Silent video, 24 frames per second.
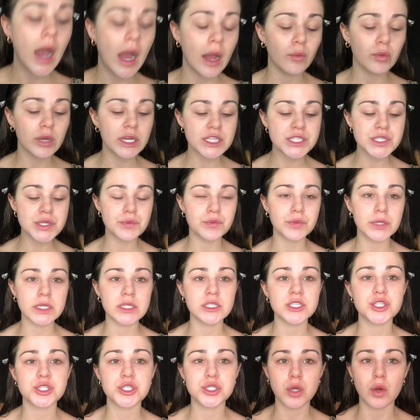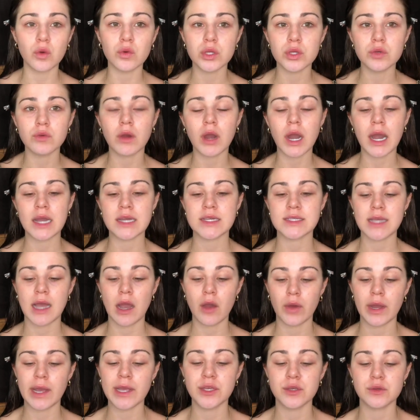I wanted to really show you guys
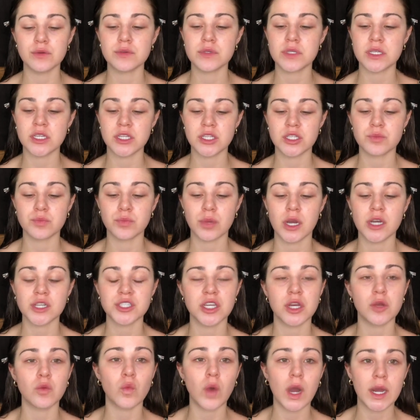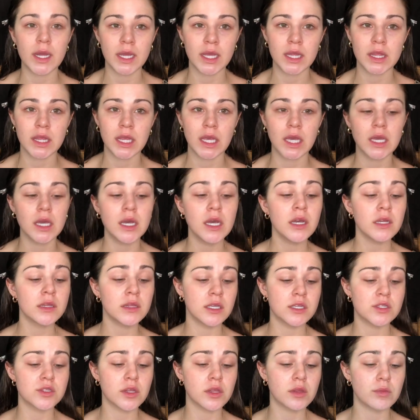how I use each brush and why I think
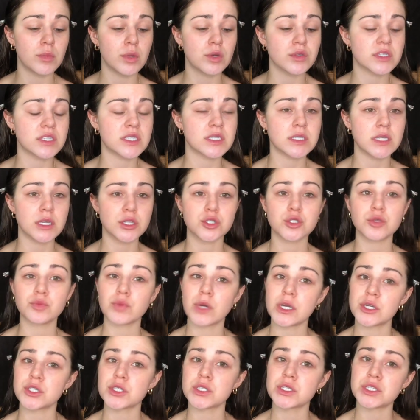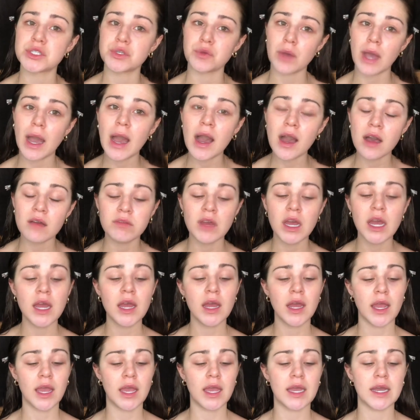these are the most essential brushes to have,
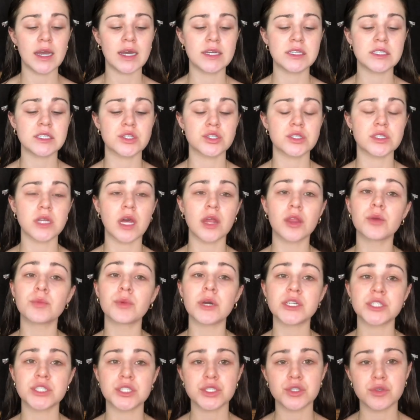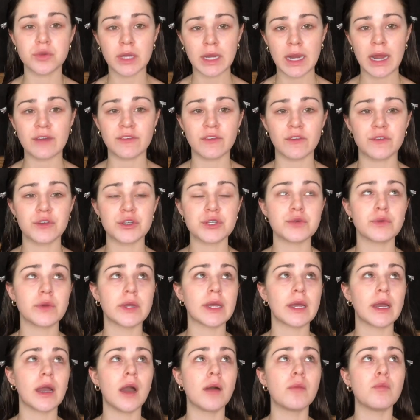and there's other brushes you can have if you're
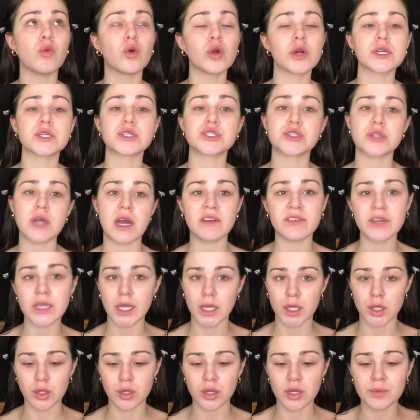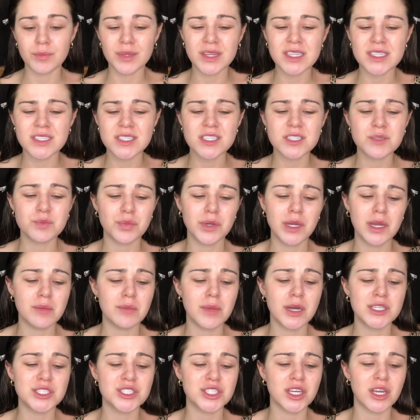doing a more extravagant look, but this is pretty
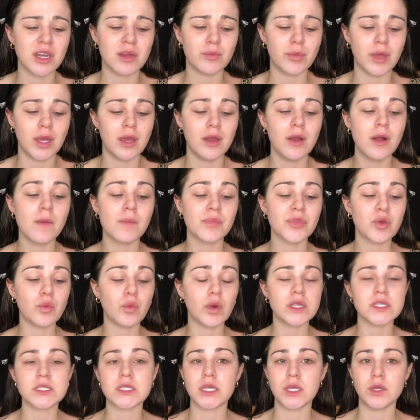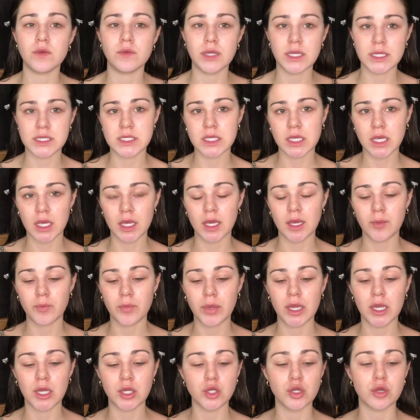much going to be the ones that you need to keep
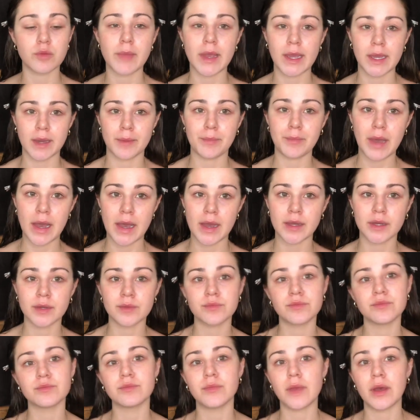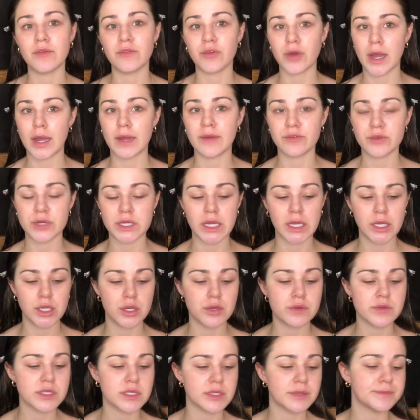in your makeup bag for everyday
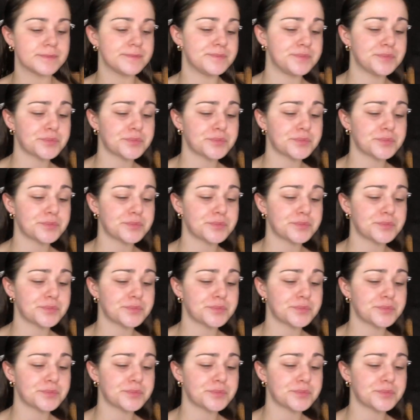use.